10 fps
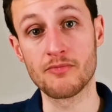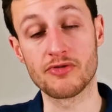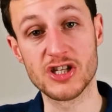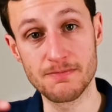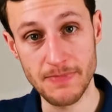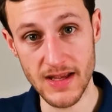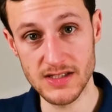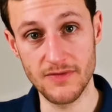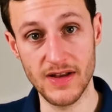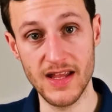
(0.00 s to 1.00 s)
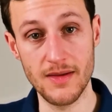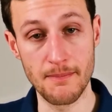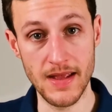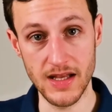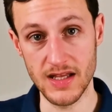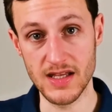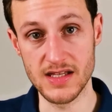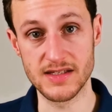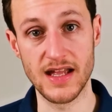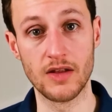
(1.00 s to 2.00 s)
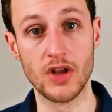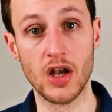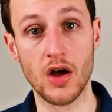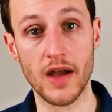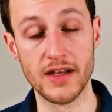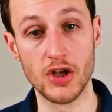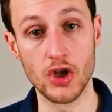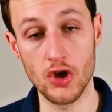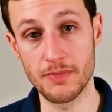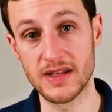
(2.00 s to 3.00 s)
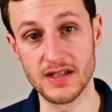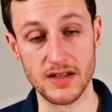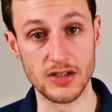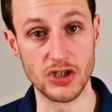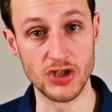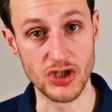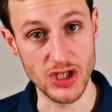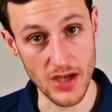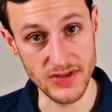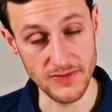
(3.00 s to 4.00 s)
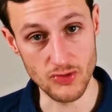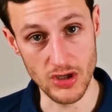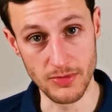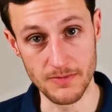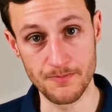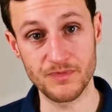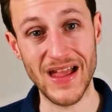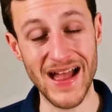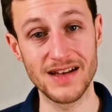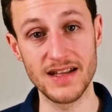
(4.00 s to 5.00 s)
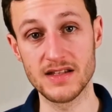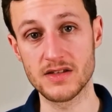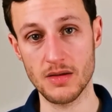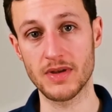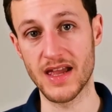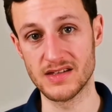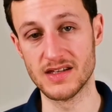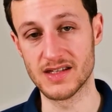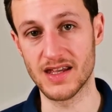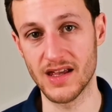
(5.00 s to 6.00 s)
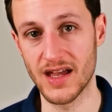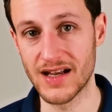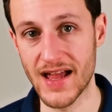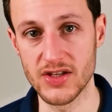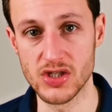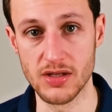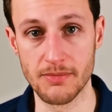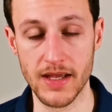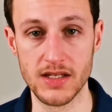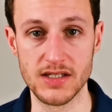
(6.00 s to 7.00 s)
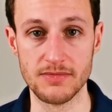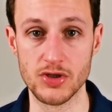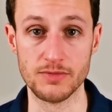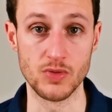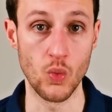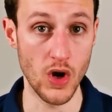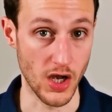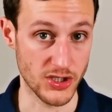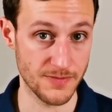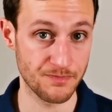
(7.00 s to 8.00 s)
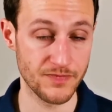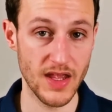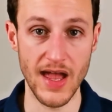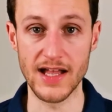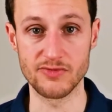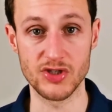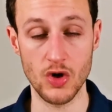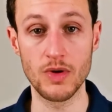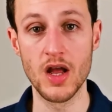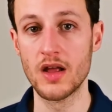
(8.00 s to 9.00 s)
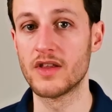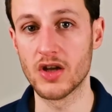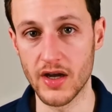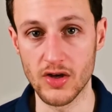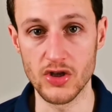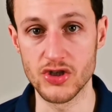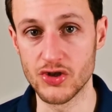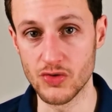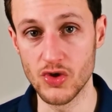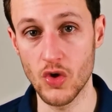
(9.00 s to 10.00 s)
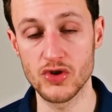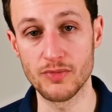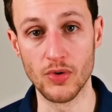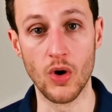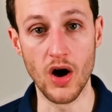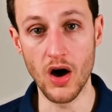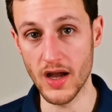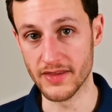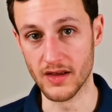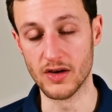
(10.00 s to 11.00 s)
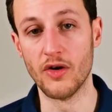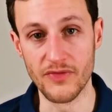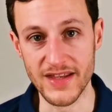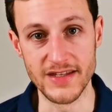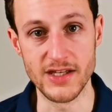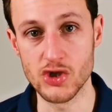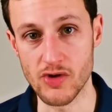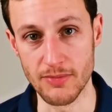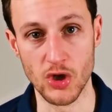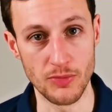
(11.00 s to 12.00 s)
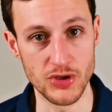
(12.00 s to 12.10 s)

Prospectively, many years down the line, no better than conservative treatment, and in some cases can actually make symptoms worse. As a result, the guidelines do not support either of these treatment